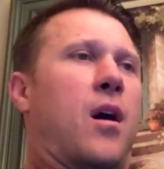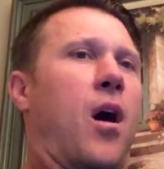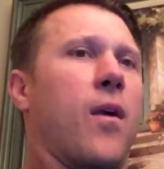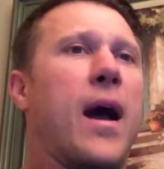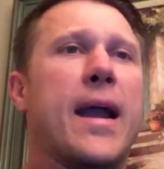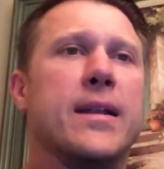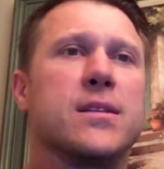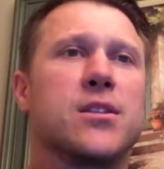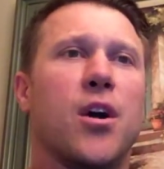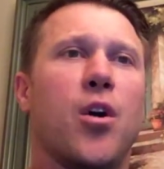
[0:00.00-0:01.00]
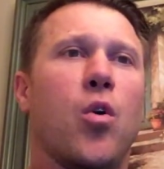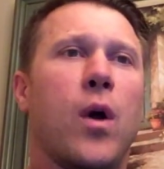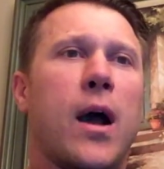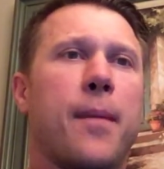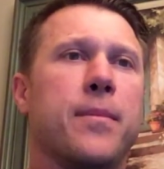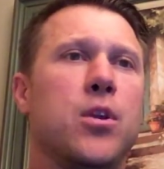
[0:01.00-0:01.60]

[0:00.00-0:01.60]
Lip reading: All right, so